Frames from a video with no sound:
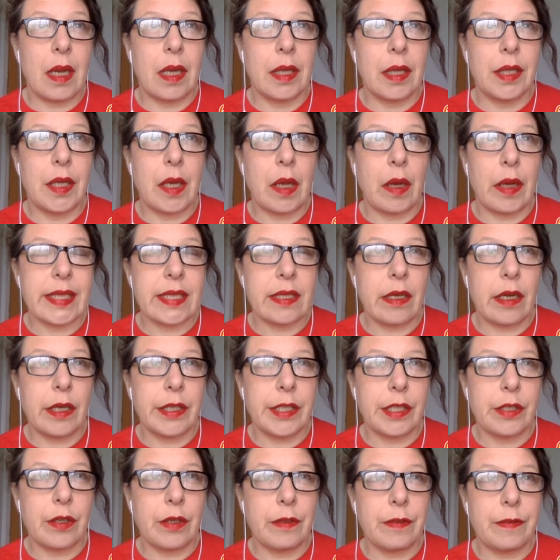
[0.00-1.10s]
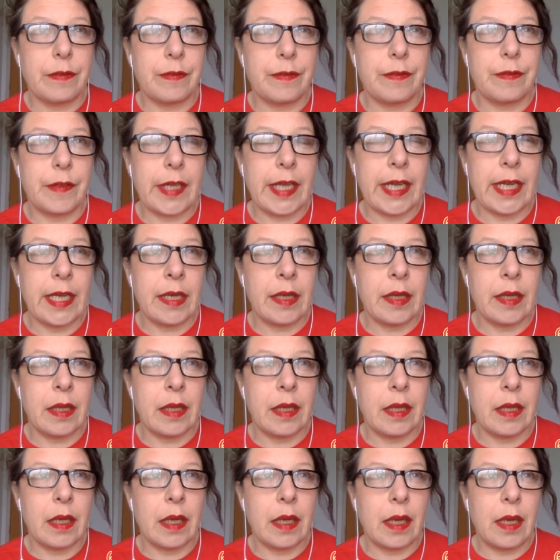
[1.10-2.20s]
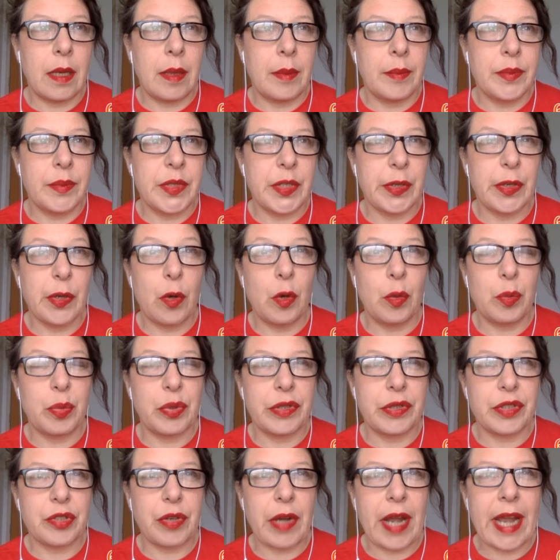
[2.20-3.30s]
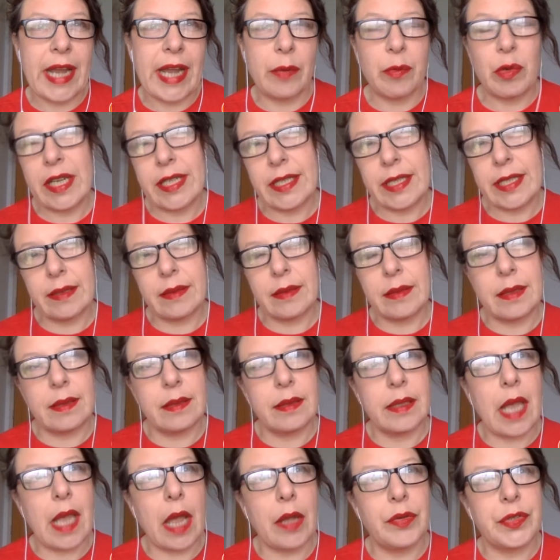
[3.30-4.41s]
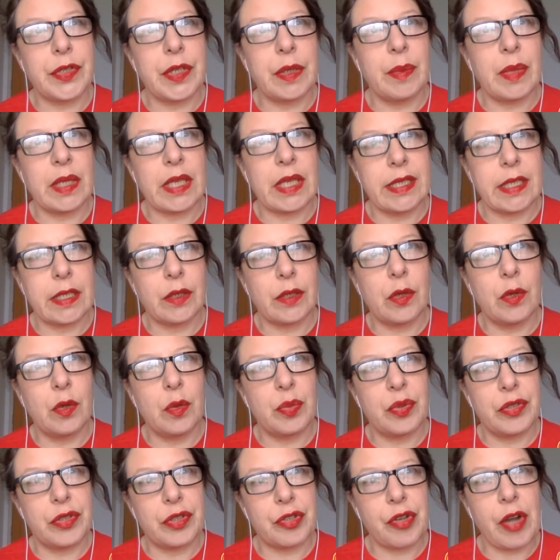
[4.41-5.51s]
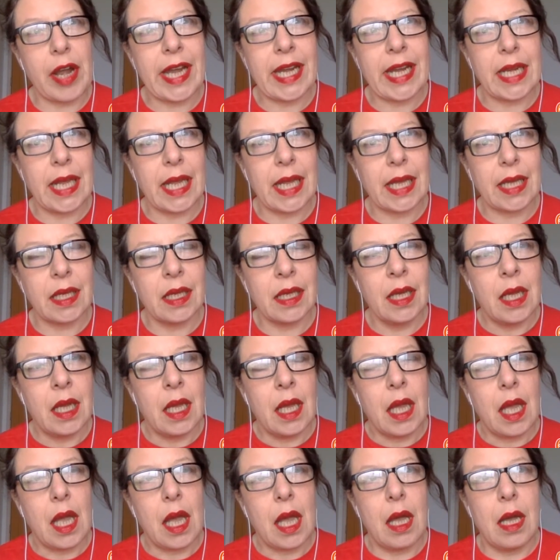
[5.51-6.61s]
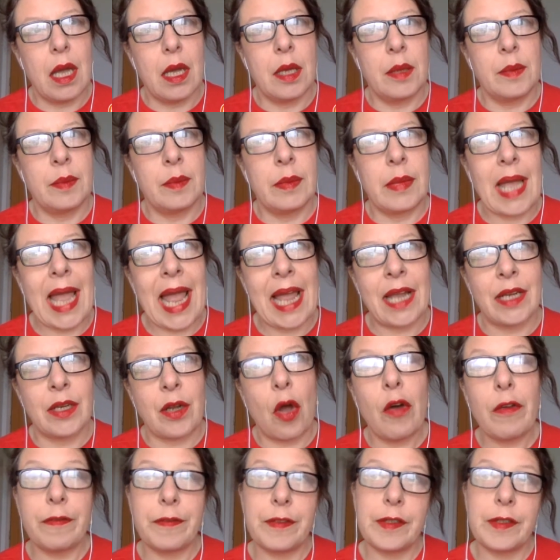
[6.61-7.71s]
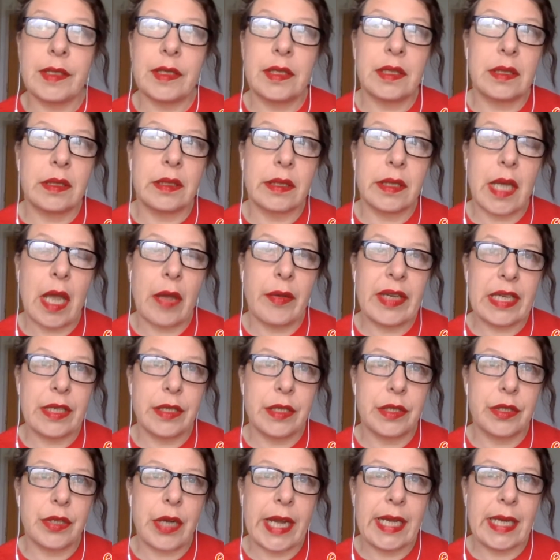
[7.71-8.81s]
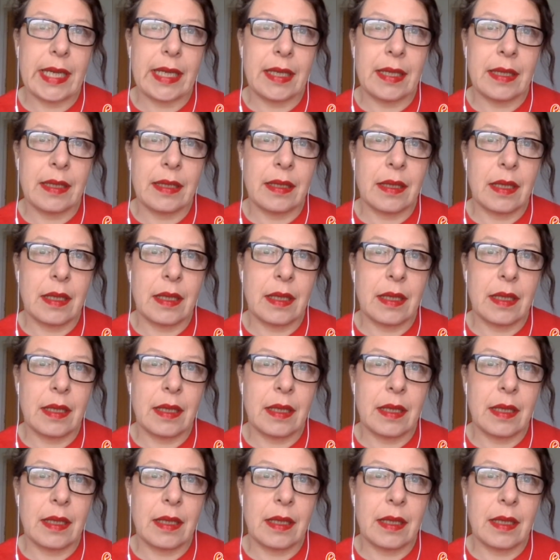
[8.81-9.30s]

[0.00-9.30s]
I started off in doing corporate trade. Well, I did coaching, but I did corporate training, and often going into training,